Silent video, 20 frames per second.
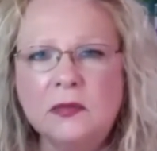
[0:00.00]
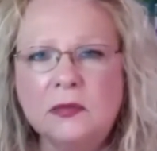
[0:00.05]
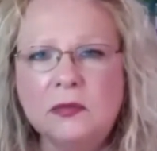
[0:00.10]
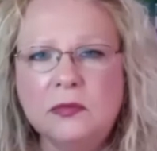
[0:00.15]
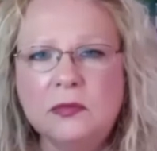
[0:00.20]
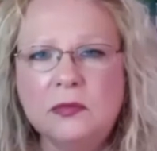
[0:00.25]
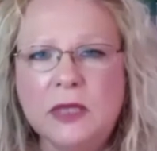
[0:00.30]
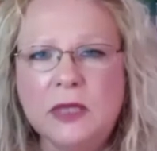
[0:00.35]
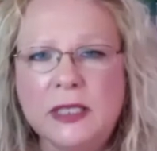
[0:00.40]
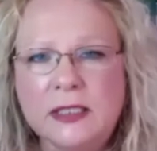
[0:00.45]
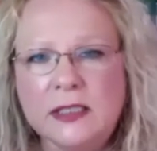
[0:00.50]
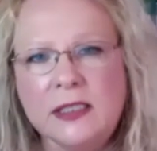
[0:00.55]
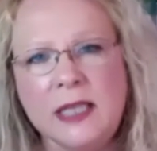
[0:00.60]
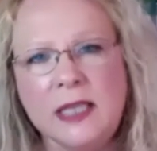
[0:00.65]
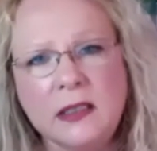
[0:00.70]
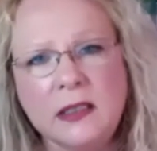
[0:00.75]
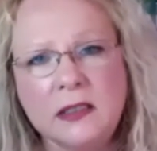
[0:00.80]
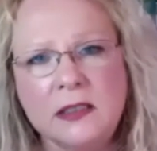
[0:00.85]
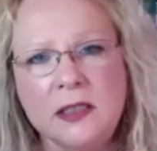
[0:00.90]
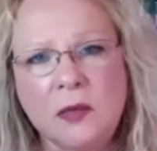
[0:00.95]
It
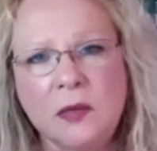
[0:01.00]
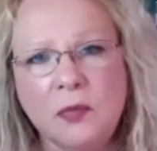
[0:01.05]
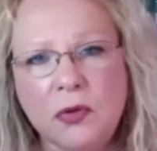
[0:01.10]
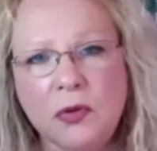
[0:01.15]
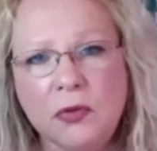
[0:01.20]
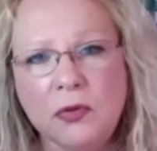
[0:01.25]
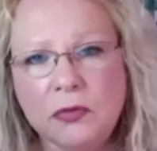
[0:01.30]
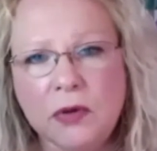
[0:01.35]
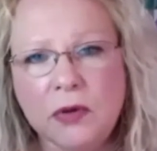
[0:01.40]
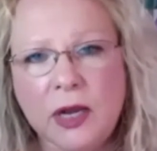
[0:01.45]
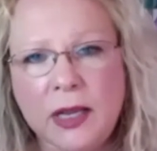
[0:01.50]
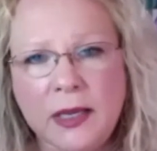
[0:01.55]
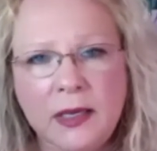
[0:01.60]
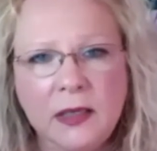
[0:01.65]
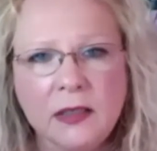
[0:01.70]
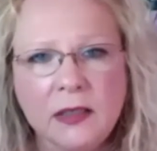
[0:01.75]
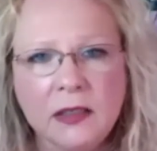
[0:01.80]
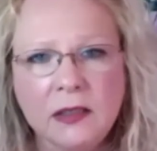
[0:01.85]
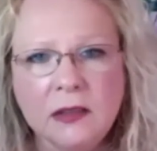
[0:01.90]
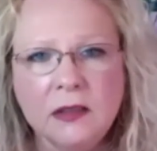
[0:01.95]
sounds simple,
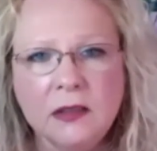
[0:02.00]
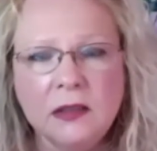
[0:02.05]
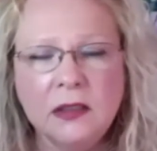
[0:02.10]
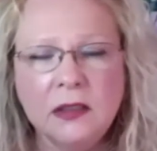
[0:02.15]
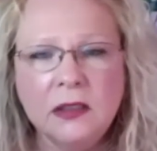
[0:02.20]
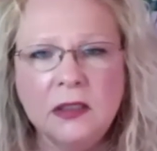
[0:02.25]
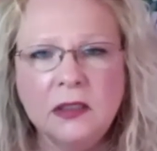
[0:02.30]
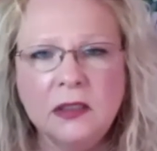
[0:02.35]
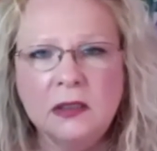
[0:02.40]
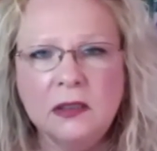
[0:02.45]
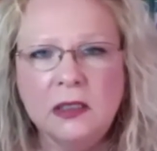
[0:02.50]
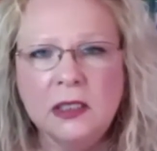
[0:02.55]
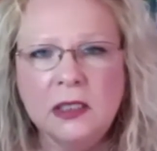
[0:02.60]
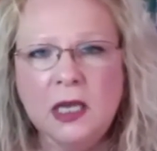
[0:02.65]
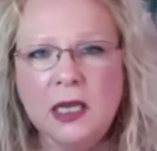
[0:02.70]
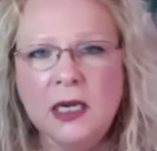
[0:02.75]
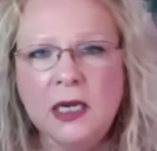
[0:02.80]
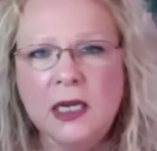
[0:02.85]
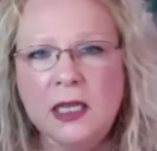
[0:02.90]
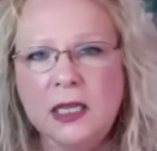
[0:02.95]
right? Mm-hmm. It
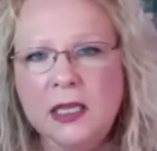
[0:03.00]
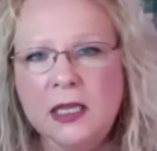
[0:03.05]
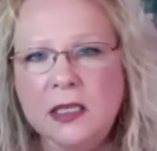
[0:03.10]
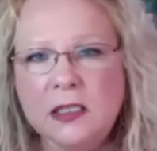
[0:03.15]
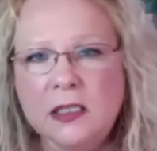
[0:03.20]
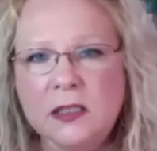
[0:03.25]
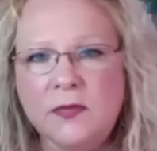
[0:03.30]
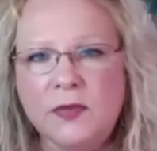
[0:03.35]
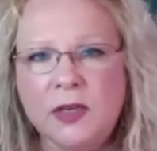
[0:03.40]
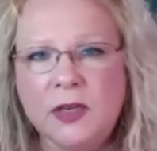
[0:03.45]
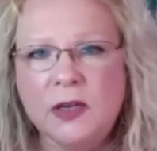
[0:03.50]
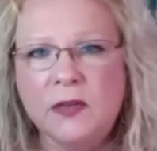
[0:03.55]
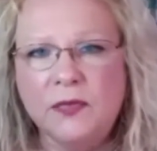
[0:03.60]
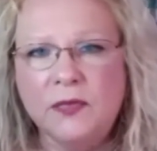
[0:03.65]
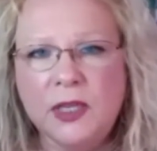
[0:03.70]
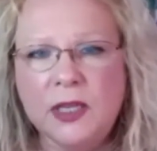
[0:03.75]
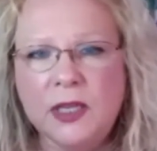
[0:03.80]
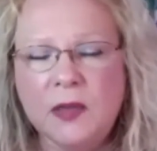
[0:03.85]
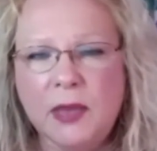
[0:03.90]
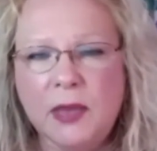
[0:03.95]
kind of is if you don't
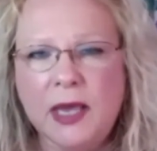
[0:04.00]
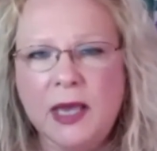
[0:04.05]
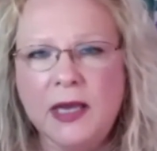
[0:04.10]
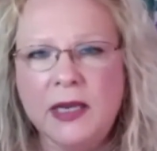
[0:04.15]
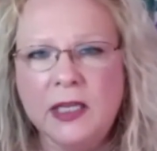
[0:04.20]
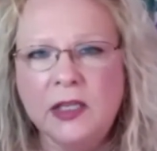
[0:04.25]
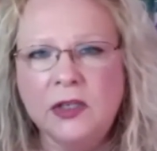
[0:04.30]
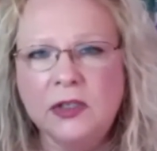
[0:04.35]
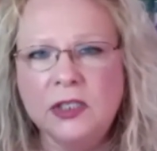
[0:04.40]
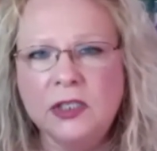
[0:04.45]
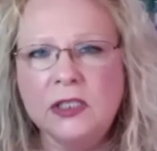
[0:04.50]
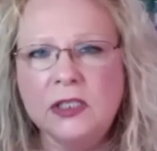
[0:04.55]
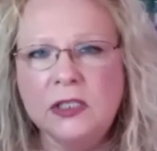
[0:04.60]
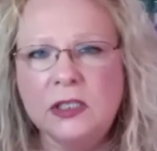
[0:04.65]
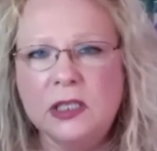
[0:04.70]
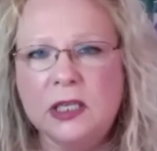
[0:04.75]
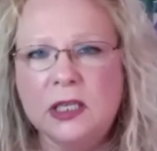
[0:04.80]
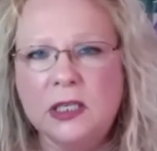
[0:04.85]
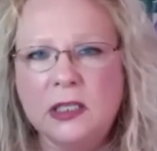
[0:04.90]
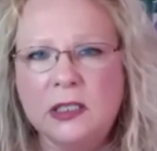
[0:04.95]
think about it, and you just
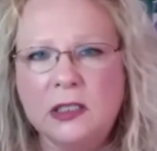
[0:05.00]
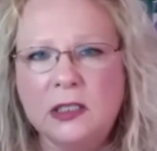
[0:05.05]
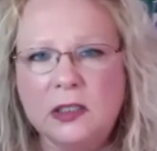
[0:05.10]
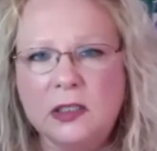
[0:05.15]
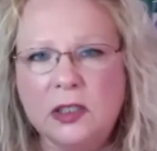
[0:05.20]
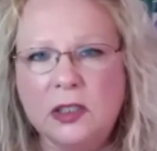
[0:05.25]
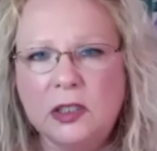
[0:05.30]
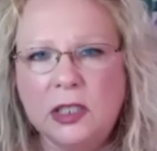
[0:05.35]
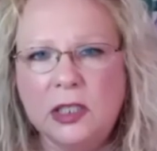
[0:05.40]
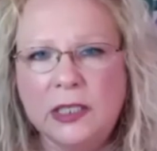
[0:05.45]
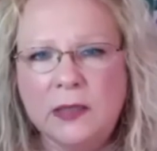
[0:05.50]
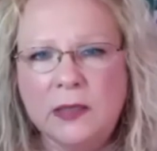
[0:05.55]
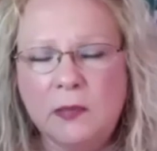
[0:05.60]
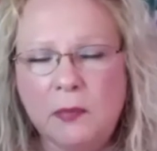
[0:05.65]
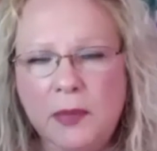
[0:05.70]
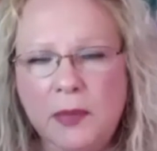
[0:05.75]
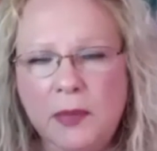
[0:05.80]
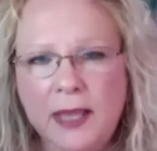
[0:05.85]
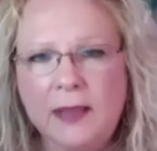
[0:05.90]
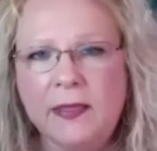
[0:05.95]
can
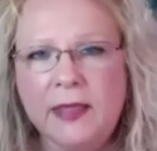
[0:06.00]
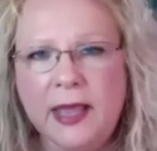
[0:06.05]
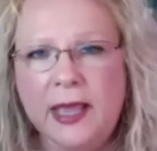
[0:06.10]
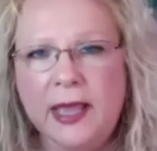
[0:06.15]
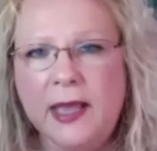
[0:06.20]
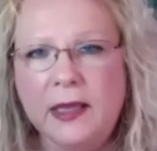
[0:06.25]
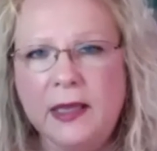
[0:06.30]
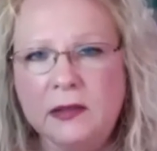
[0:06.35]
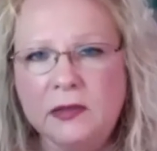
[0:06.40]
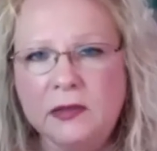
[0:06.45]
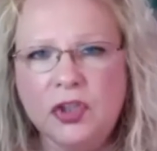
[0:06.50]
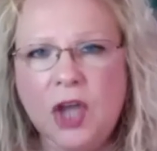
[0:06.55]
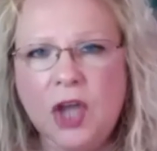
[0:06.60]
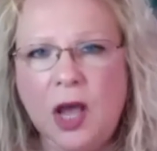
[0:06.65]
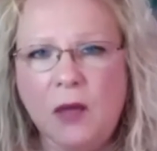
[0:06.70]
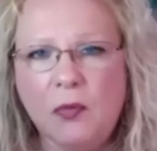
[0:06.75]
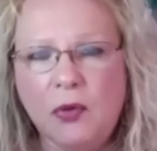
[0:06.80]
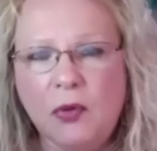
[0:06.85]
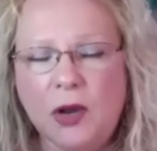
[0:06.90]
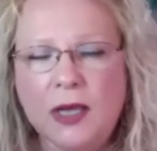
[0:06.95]
embed that
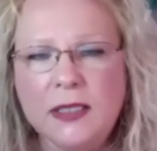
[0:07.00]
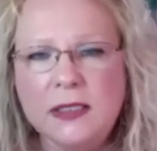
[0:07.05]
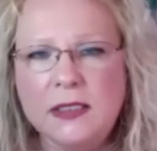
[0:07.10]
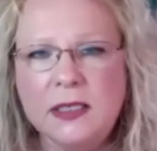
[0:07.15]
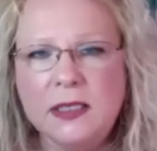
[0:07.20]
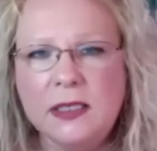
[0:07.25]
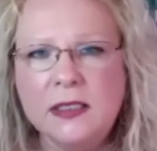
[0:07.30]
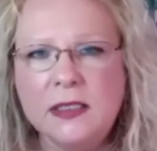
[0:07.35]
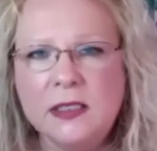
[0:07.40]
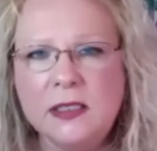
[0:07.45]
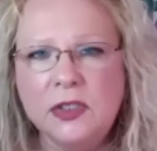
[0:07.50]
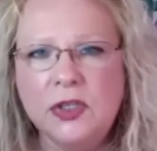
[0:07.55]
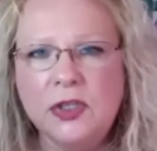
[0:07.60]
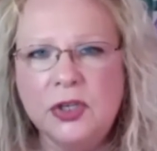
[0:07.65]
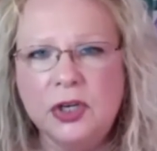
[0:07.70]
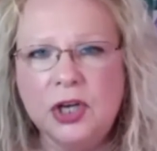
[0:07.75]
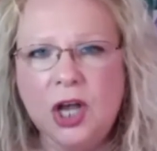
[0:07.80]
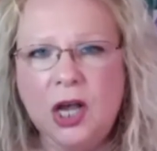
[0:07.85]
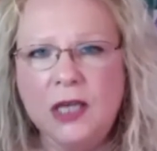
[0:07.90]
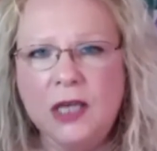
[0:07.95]
thought process into your
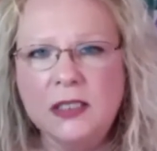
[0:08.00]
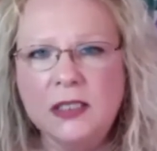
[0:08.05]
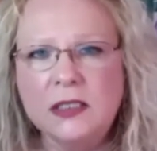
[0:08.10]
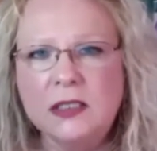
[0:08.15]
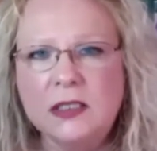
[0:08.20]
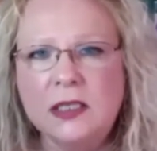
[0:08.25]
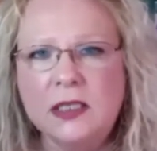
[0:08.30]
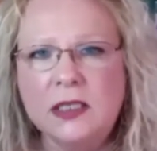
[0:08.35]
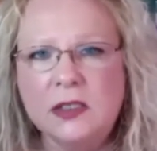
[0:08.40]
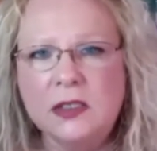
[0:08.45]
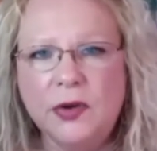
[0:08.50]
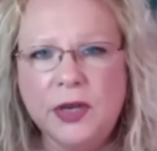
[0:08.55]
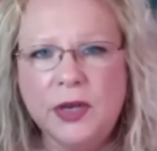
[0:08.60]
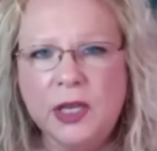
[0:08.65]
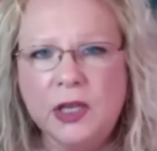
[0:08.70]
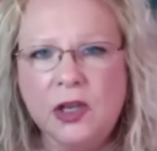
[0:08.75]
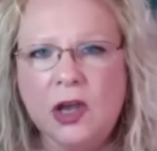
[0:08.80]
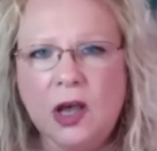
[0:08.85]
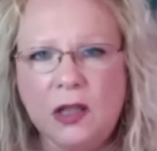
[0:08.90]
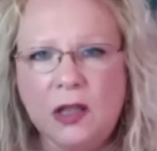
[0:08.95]
consciousness so you can
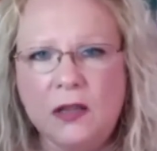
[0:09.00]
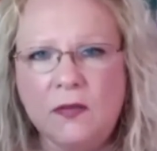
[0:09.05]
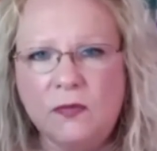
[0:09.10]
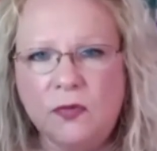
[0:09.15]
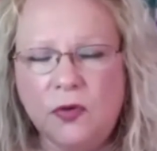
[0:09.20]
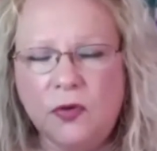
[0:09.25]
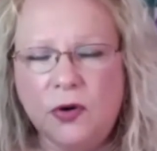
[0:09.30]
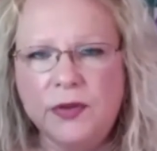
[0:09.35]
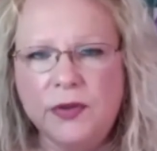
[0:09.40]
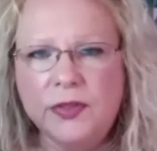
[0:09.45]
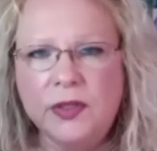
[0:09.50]
call it forth.